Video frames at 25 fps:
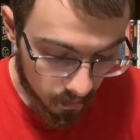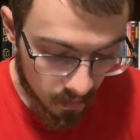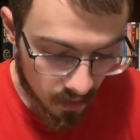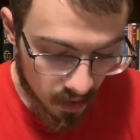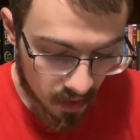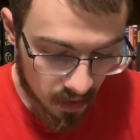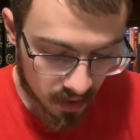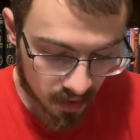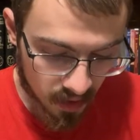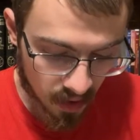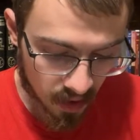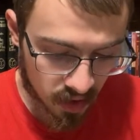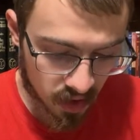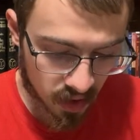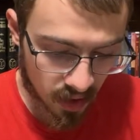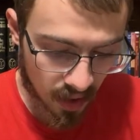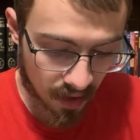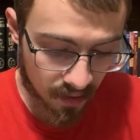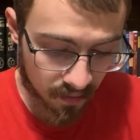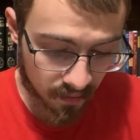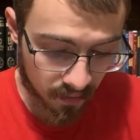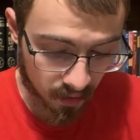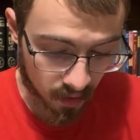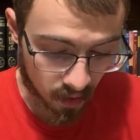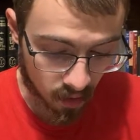Such an
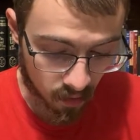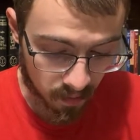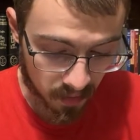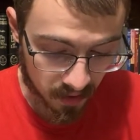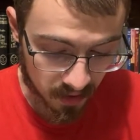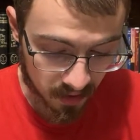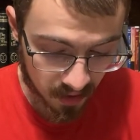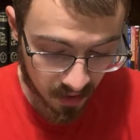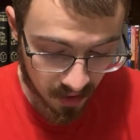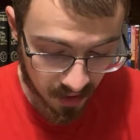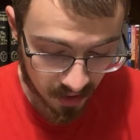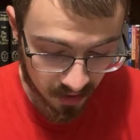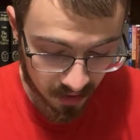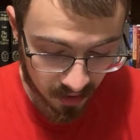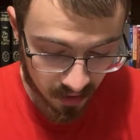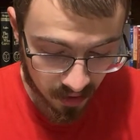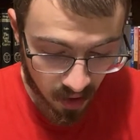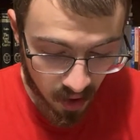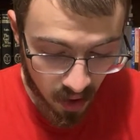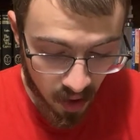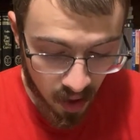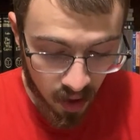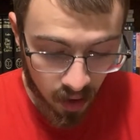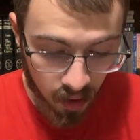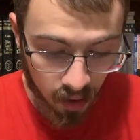envelope as this
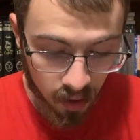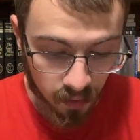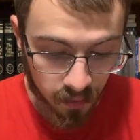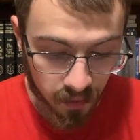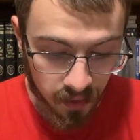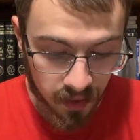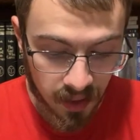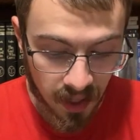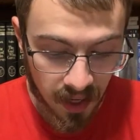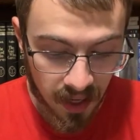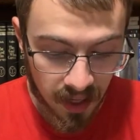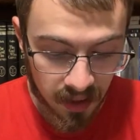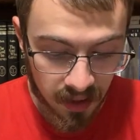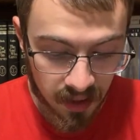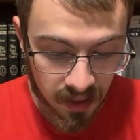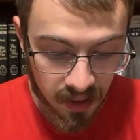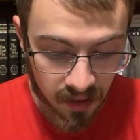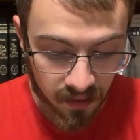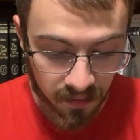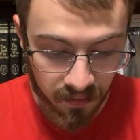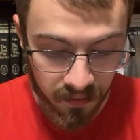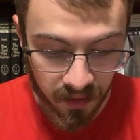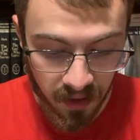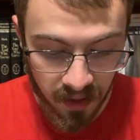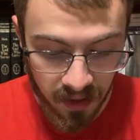could retain the
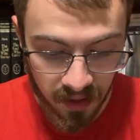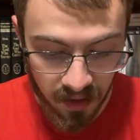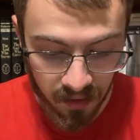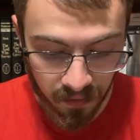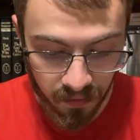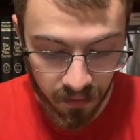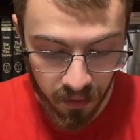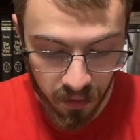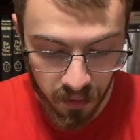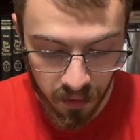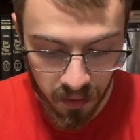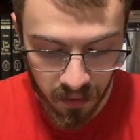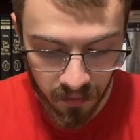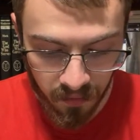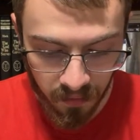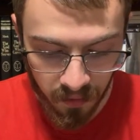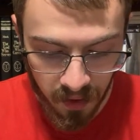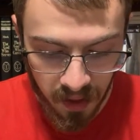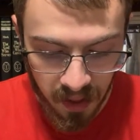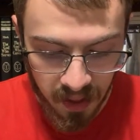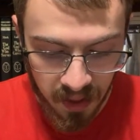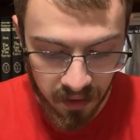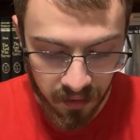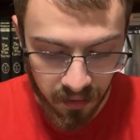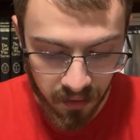inflating fluid for
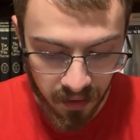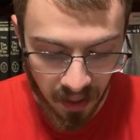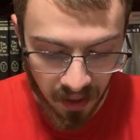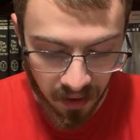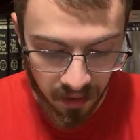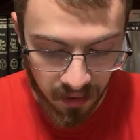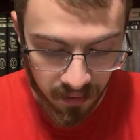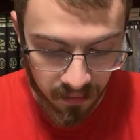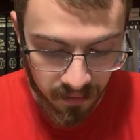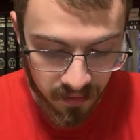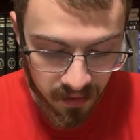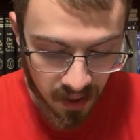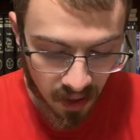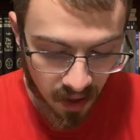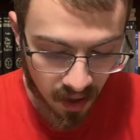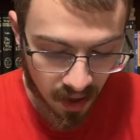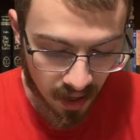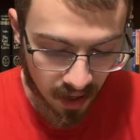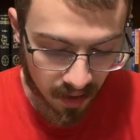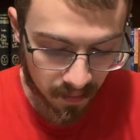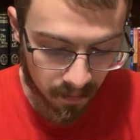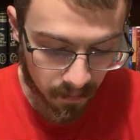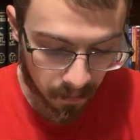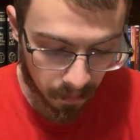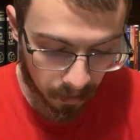any length of
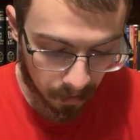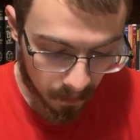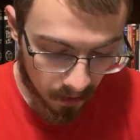time.